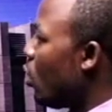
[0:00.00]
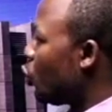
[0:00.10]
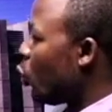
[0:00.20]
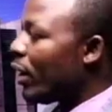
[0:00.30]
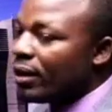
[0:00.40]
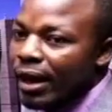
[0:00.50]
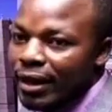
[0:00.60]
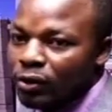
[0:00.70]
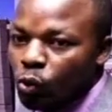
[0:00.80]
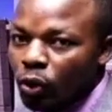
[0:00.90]
showing the
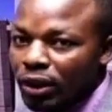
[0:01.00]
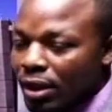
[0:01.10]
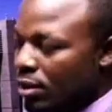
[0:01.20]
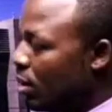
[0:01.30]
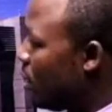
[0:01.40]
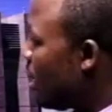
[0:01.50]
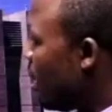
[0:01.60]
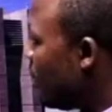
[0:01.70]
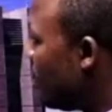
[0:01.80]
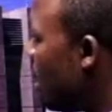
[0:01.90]
headquarters.
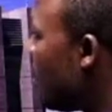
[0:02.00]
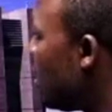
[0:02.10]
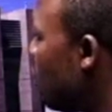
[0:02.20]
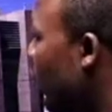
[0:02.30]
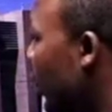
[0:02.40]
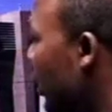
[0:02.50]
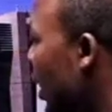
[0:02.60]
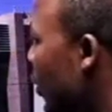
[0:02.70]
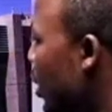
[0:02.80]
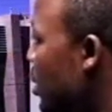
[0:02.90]
The image is very
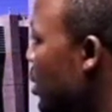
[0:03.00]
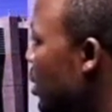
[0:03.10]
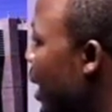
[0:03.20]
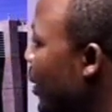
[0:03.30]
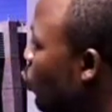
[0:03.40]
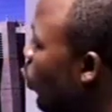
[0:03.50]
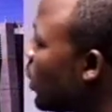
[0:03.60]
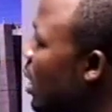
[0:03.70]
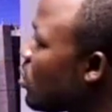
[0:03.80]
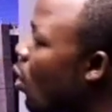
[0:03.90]
clear. You can see the headquarters